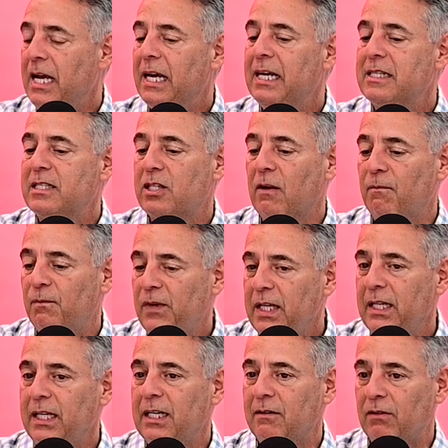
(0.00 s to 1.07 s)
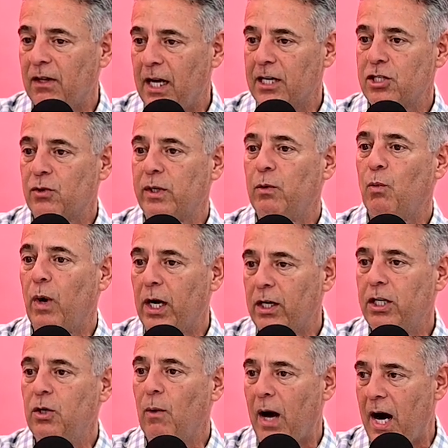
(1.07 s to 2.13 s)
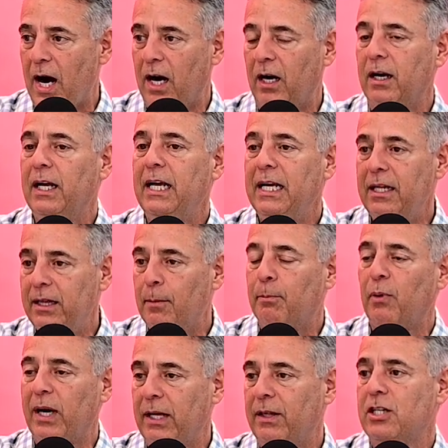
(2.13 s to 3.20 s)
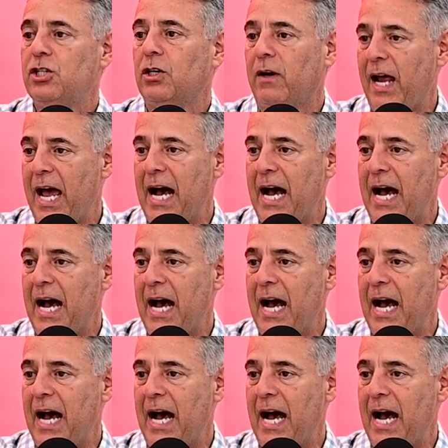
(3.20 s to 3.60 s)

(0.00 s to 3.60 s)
Yeah. It's the feeling of luxury where you are in the brand that you're